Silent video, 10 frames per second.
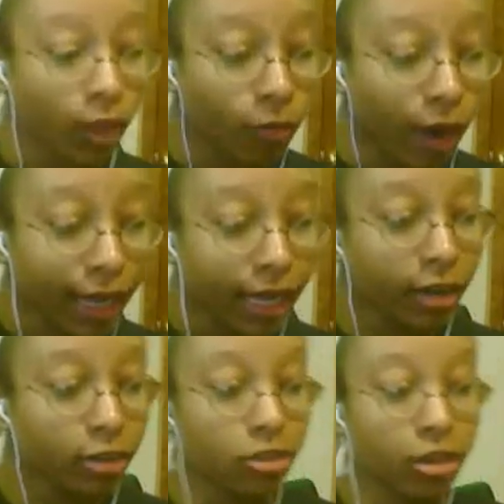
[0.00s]
right
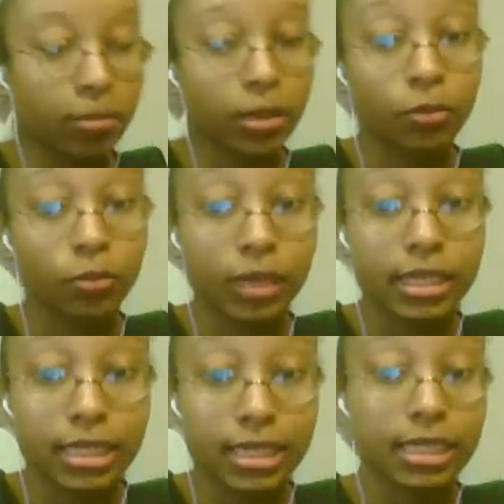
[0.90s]
here, so I'm going to
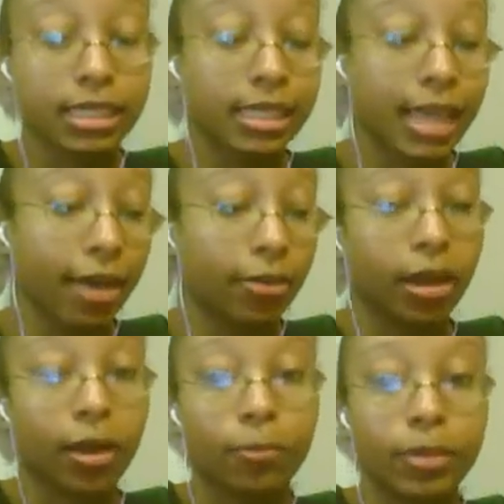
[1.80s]
re-season
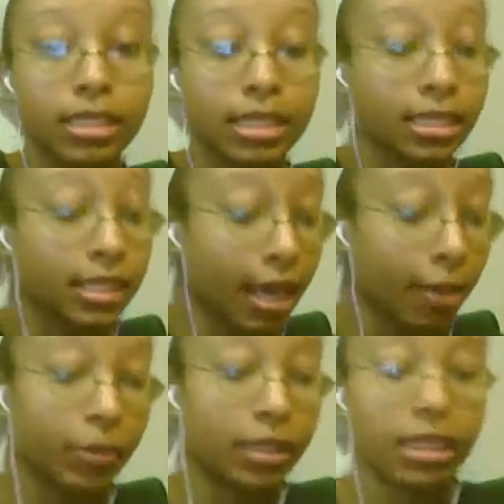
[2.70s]

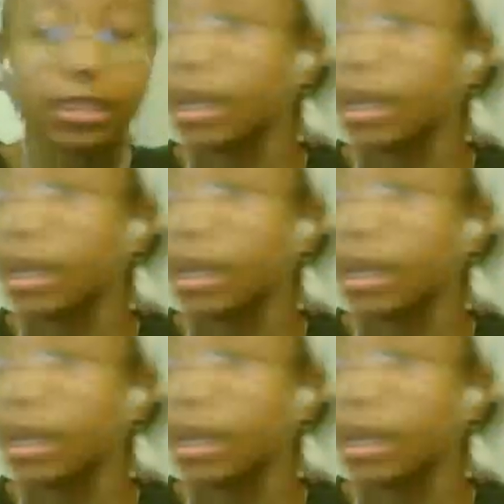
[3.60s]
that with this.